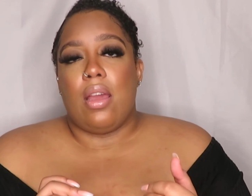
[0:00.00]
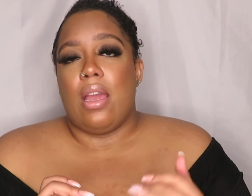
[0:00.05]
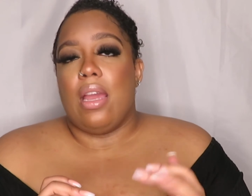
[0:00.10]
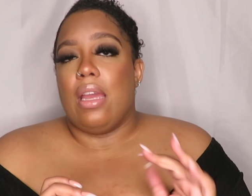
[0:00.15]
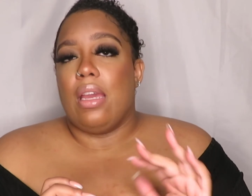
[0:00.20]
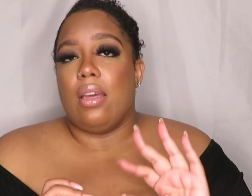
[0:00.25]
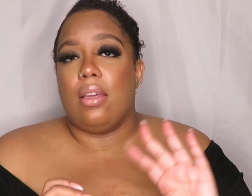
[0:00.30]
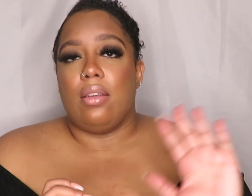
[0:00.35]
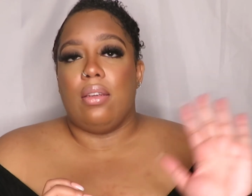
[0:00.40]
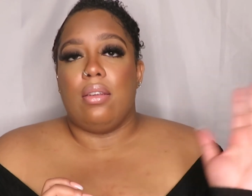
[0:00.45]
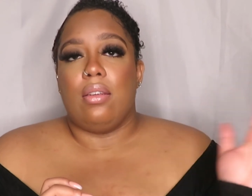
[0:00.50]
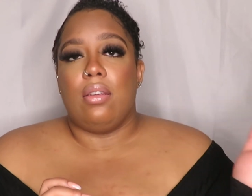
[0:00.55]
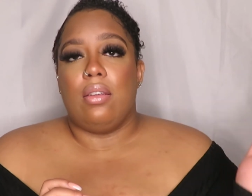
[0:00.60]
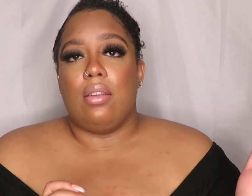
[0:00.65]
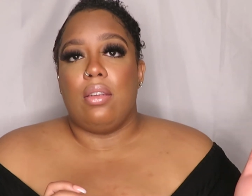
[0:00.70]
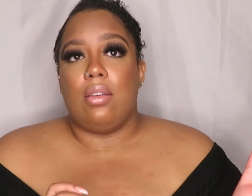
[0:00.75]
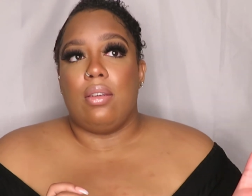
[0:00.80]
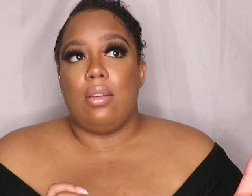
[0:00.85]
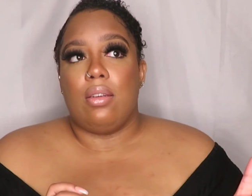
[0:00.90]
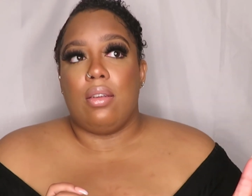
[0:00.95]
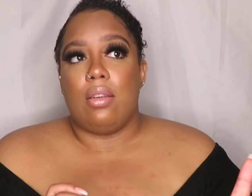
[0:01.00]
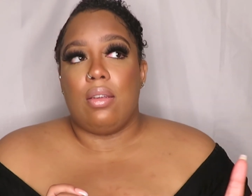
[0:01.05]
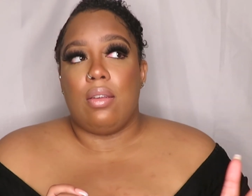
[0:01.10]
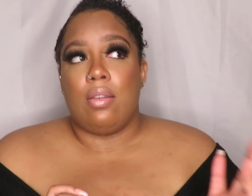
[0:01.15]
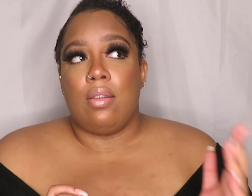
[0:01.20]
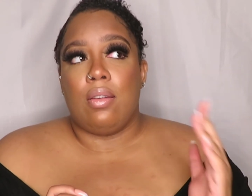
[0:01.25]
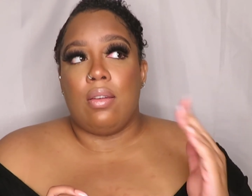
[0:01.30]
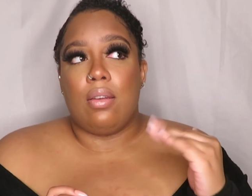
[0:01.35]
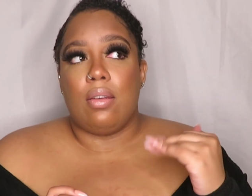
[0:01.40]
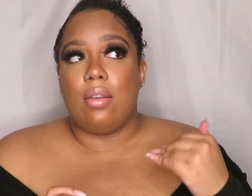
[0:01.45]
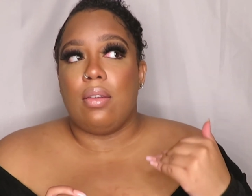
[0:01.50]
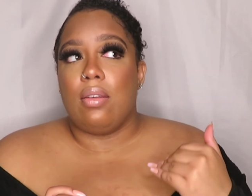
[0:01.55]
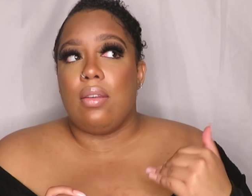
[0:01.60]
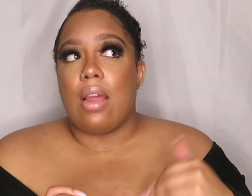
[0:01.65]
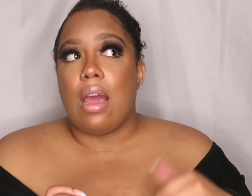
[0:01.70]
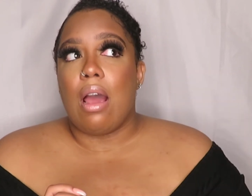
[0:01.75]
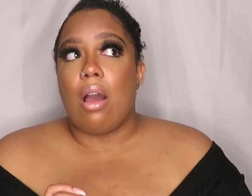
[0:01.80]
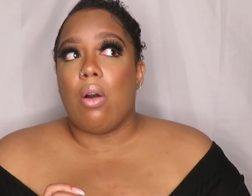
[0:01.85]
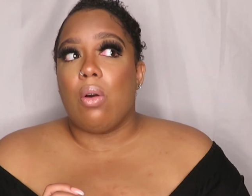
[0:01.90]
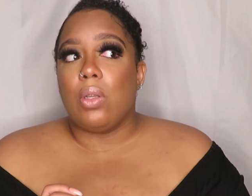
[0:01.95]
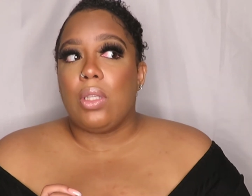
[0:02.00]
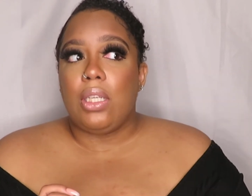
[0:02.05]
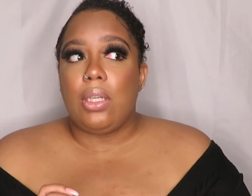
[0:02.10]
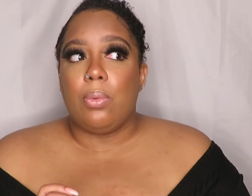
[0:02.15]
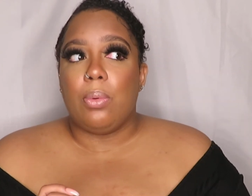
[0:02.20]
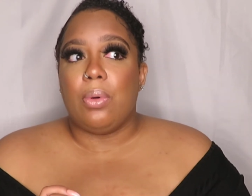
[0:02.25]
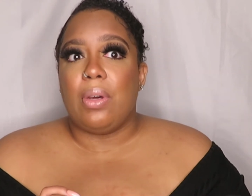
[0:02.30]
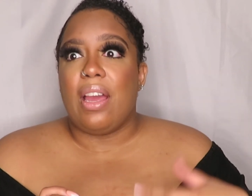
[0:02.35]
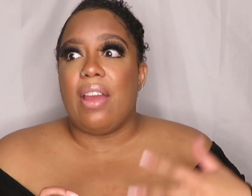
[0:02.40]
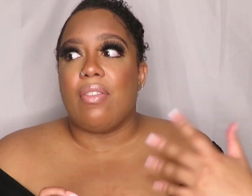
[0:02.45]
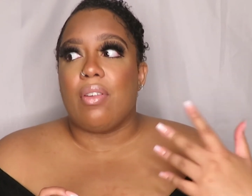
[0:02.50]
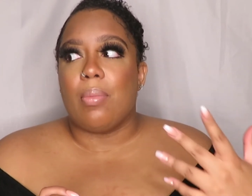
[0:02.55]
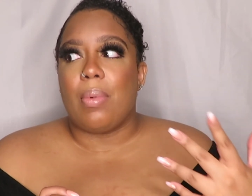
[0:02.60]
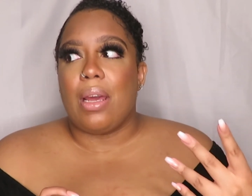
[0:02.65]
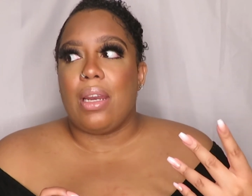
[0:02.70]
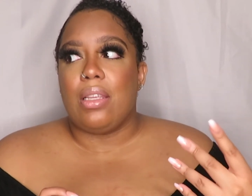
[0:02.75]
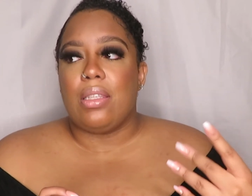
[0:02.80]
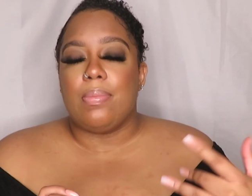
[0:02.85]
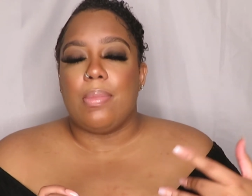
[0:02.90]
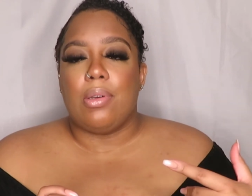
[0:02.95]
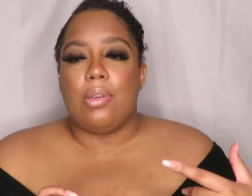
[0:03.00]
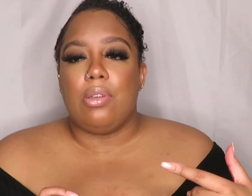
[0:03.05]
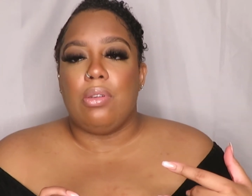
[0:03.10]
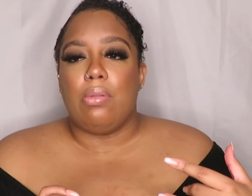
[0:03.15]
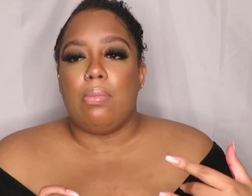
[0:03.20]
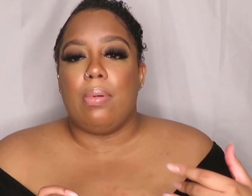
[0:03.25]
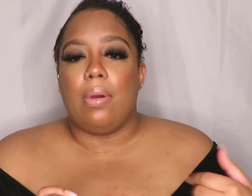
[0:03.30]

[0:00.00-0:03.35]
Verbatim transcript: And not only will everybody smell you,